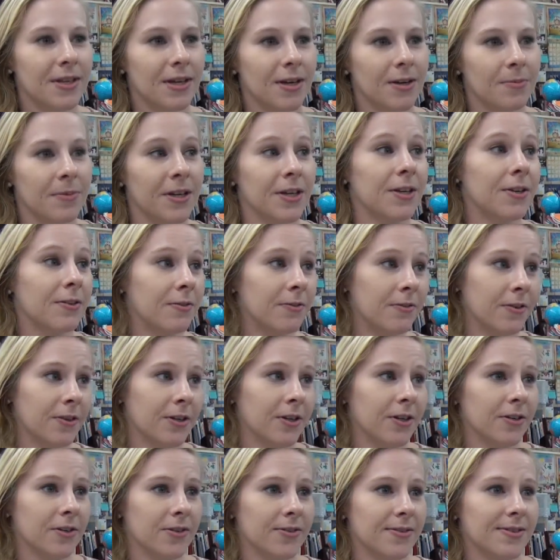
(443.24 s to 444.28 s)
my
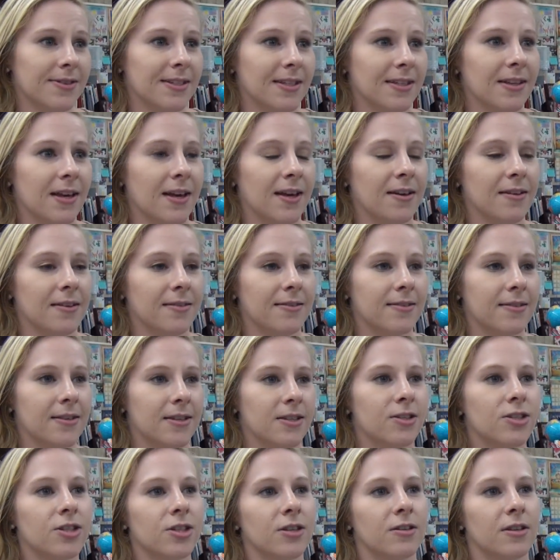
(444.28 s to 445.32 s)
conferring notes? And that
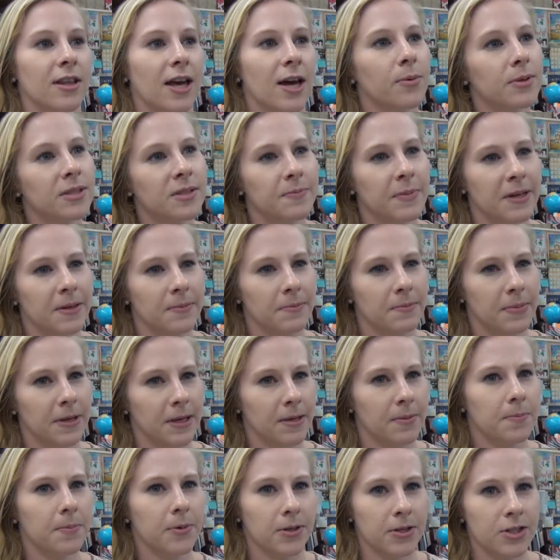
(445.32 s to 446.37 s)
this year, that was my
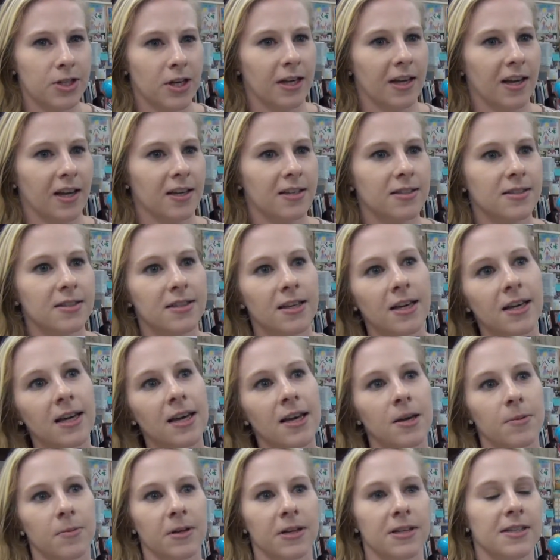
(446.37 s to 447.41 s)
big push, I guess,
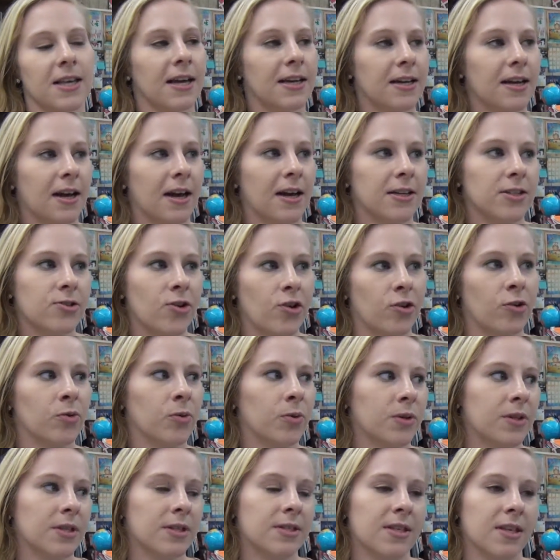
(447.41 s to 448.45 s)
because I struggled
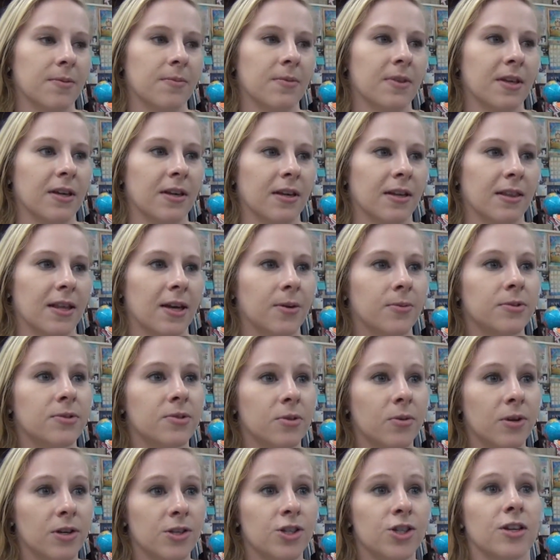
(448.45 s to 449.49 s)
with the same thing. And that was the
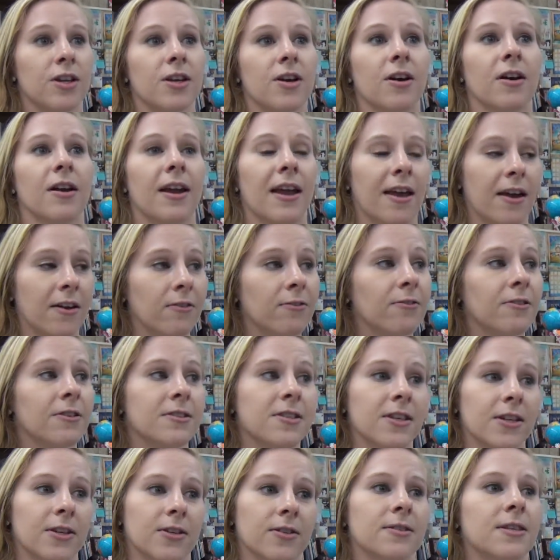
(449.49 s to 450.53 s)
question I got every
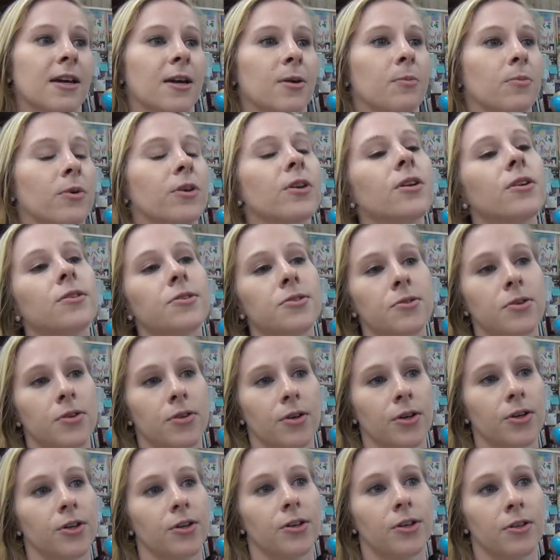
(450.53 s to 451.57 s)
single time. What do you do with
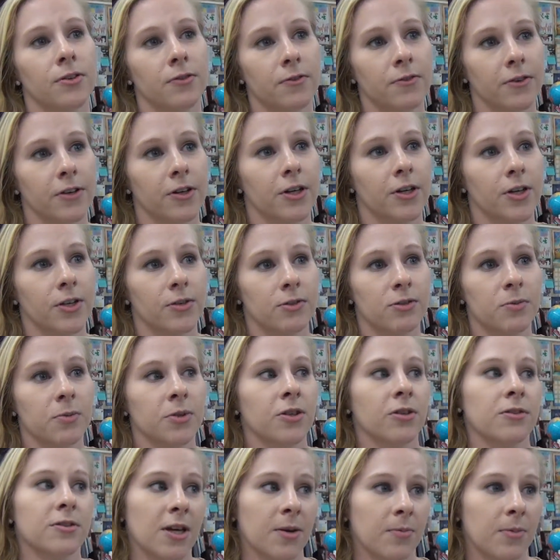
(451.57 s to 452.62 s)
all your conferring notes when
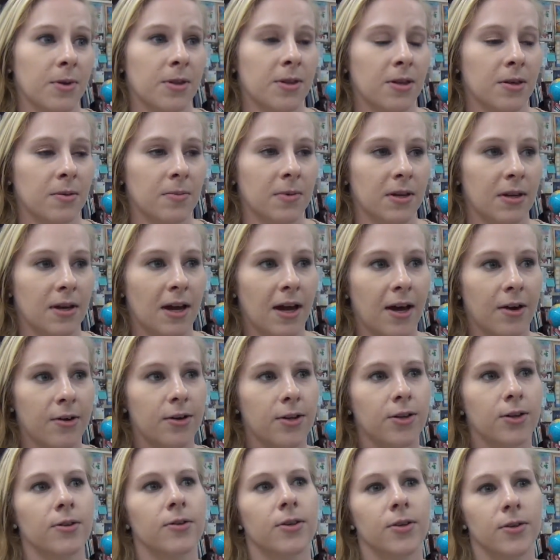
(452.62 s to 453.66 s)
you're done with them? And how do
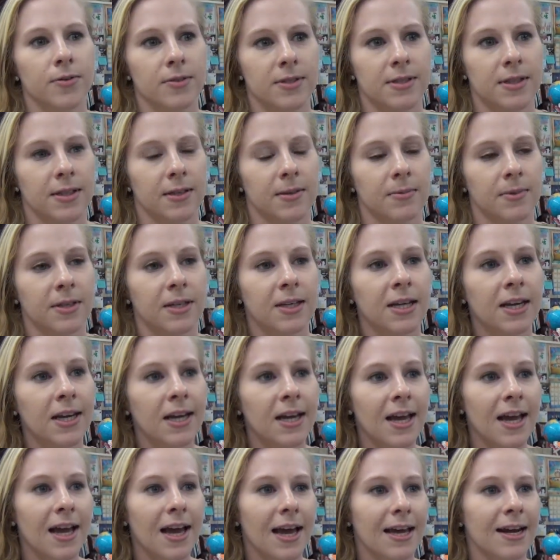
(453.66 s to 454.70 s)
you use them?
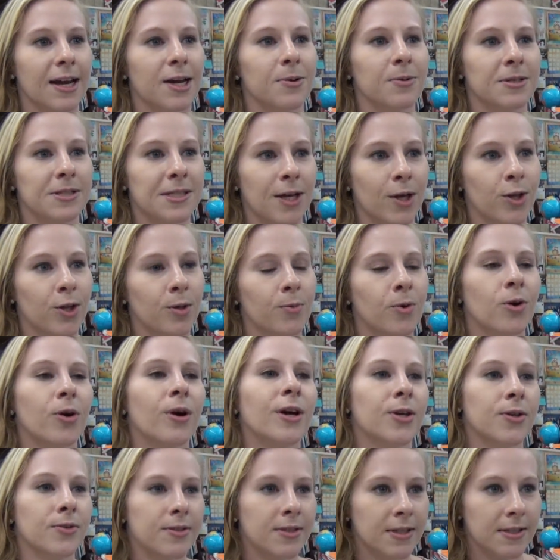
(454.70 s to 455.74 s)
And I would tell them, oh, I
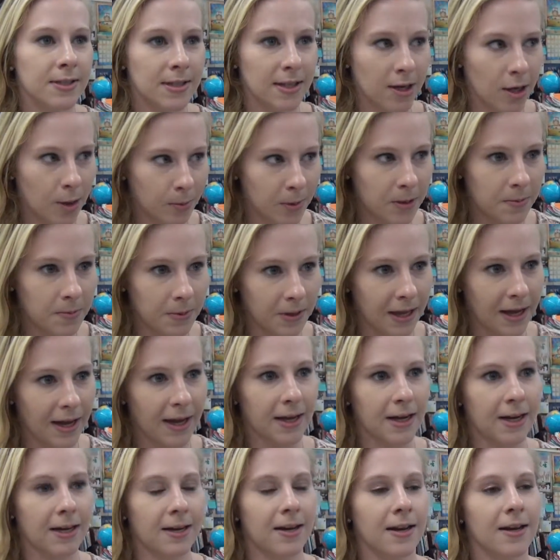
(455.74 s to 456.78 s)
use it to help me
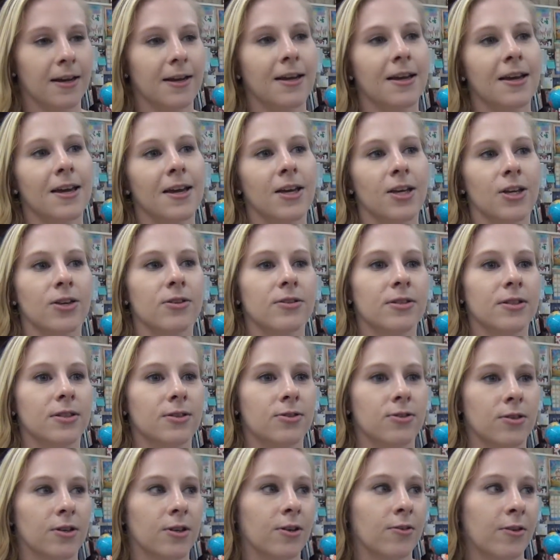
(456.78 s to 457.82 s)
plan, and I use it
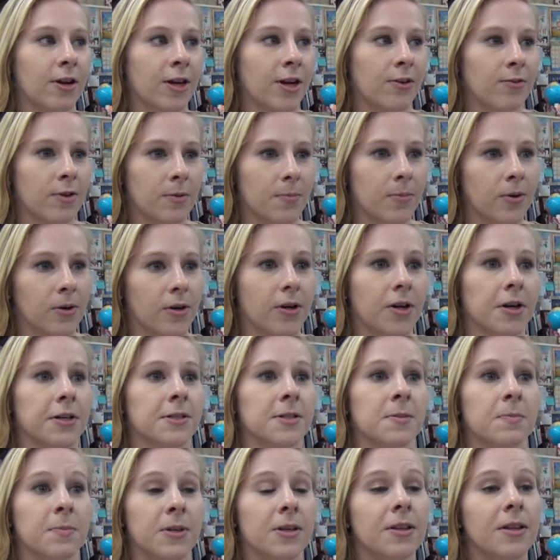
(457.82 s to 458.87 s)
during writing report
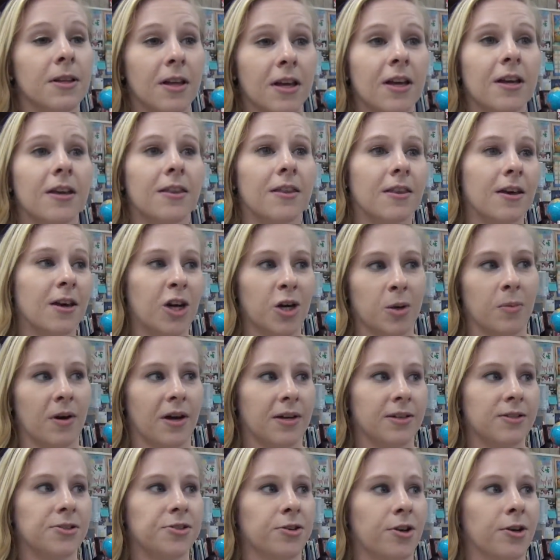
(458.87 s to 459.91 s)
cards. But like them,
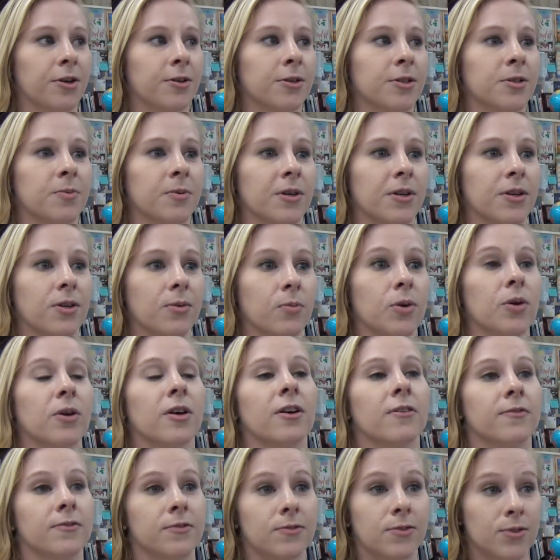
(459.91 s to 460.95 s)
I struggled with, well, you
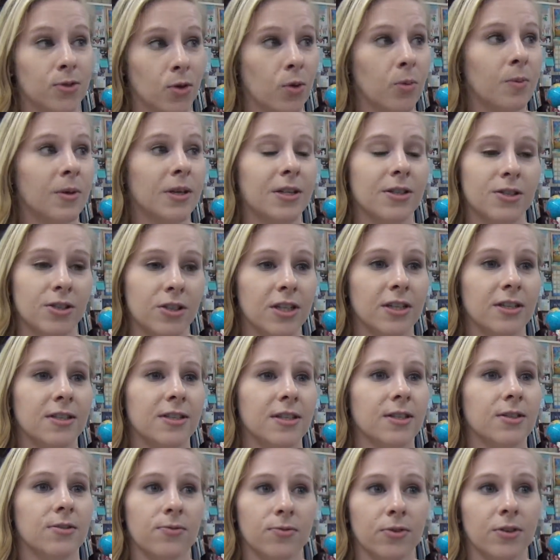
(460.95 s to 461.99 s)
have so many sheets,
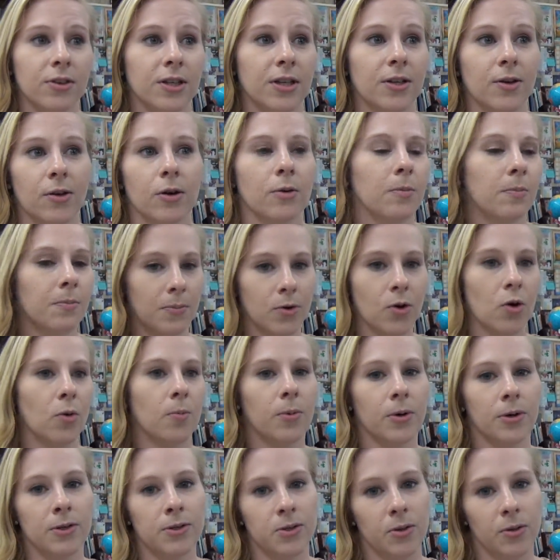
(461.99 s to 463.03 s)
it's really, or
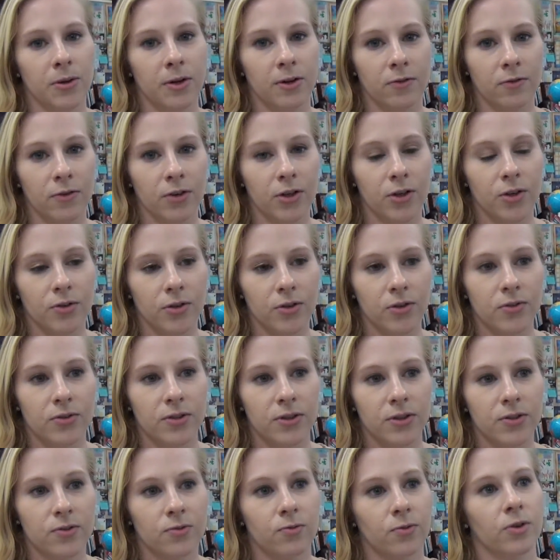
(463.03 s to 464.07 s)
notebooks or whatever you use,
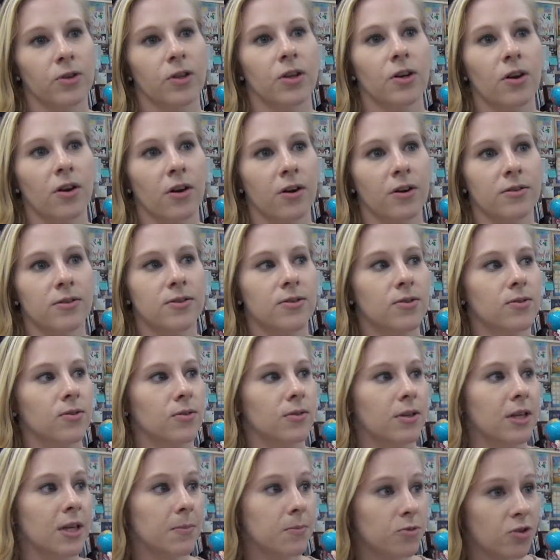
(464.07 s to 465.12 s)
it's really hard
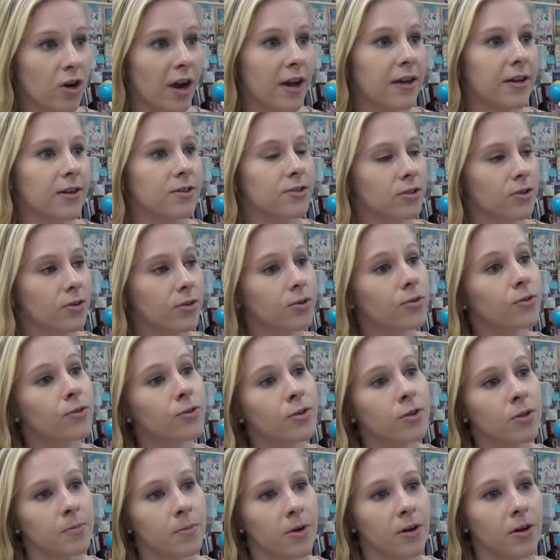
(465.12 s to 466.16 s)
to keep track and to go through
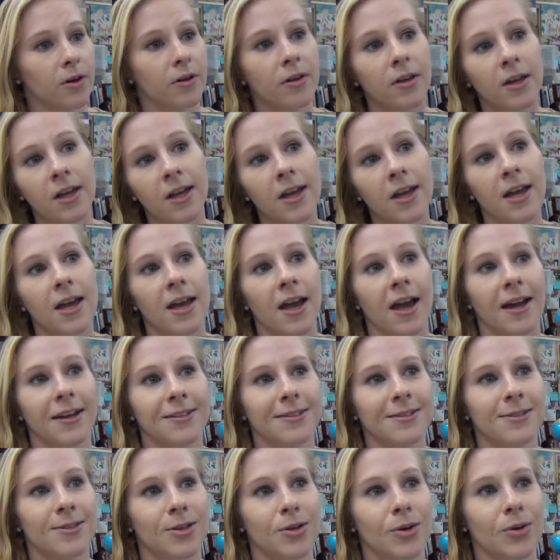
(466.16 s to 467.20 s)
them all.
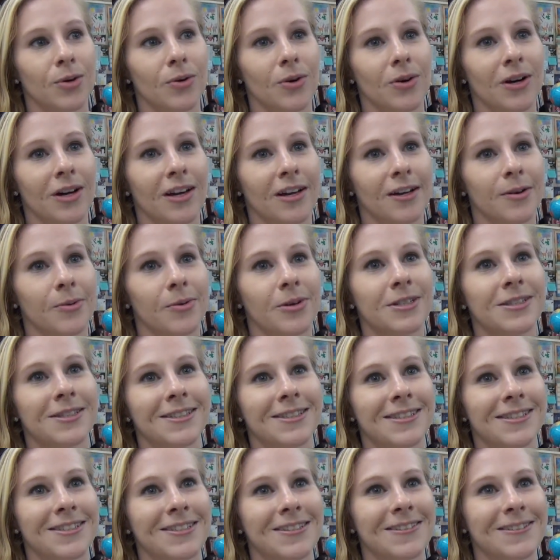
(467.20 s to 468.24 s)
And so it
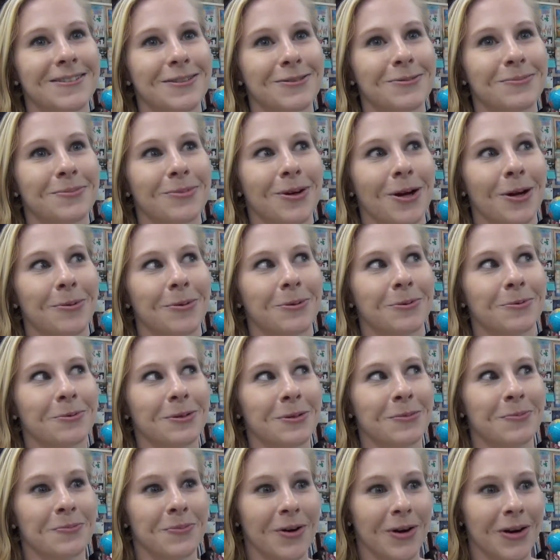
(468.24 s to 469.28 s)
wasn't till
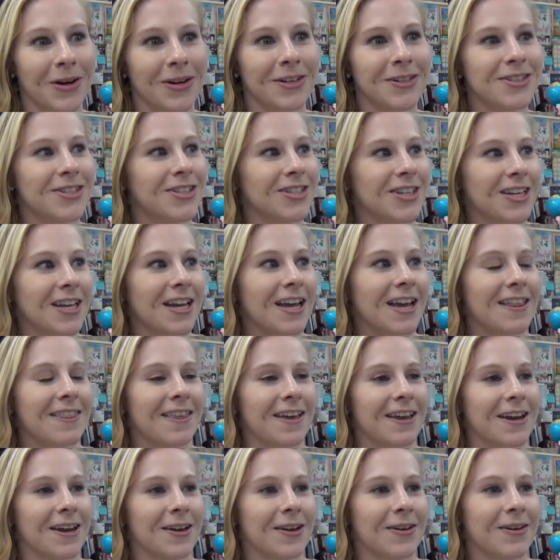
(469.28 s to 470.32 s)
probably March
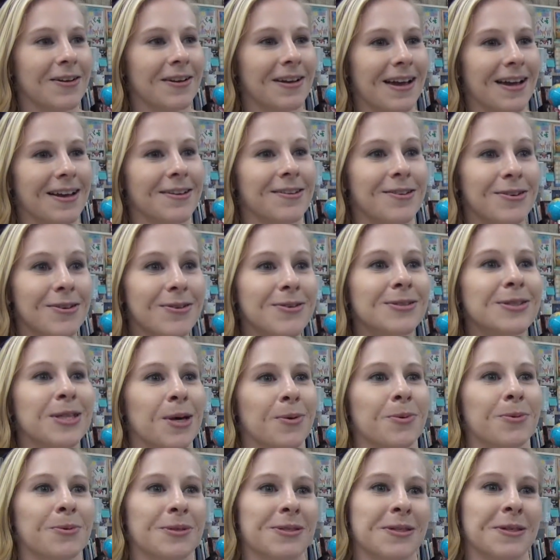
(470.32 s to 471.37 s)
that I knew
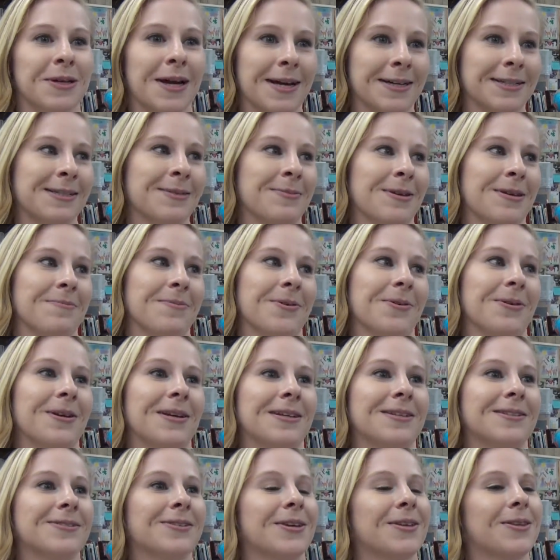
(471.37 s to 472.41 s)
someone was going to ask me about
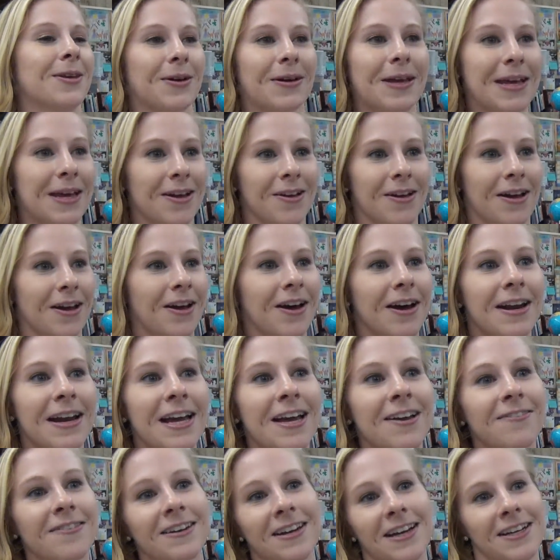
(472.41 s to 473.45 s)
it. So I thought, okay, I got to
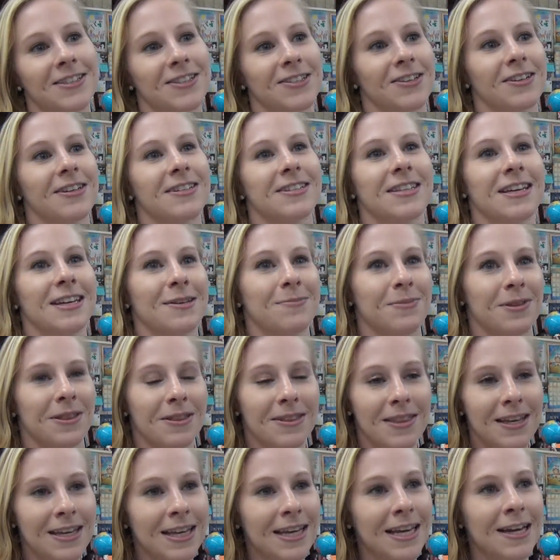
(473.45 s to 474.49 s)
have an answer, because I had been
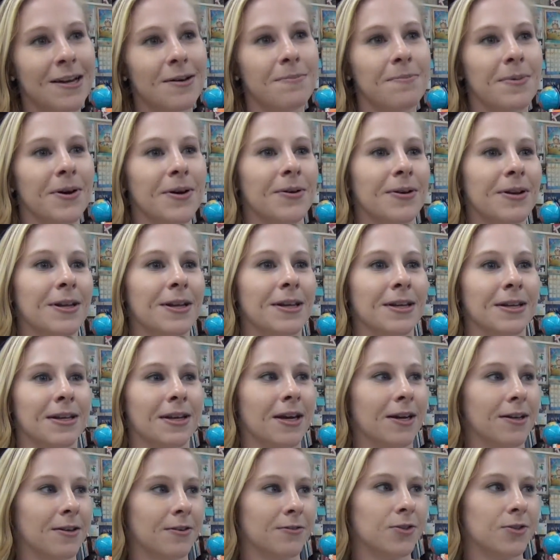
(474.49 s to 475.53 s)
thinking about it and kind of